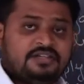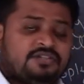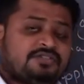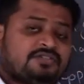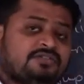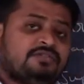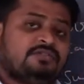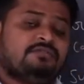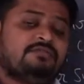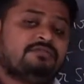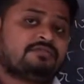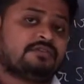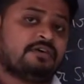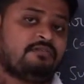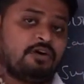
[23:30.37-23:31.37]

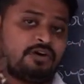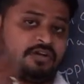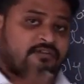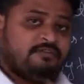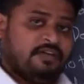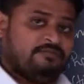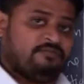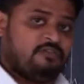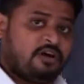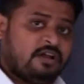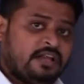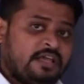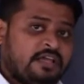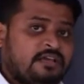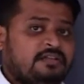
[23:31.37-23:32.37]
So the water when
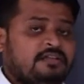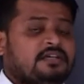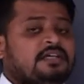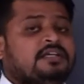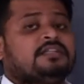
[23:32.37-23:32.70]
falling,